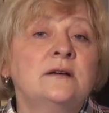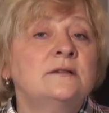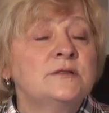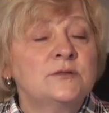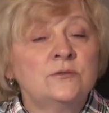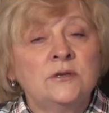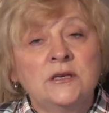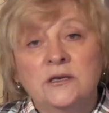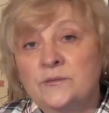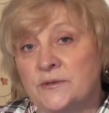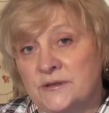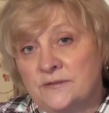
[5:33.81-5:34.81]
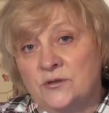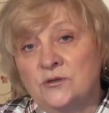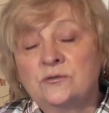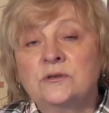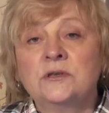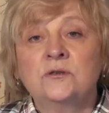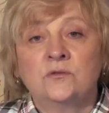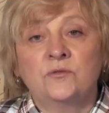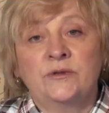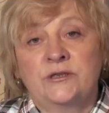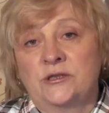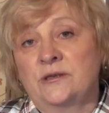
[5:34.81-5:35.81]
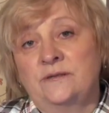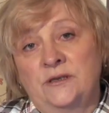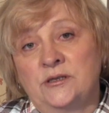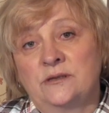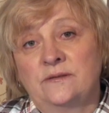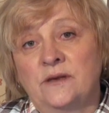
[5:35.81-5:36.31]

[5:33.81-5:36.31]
members of Masonic secret society,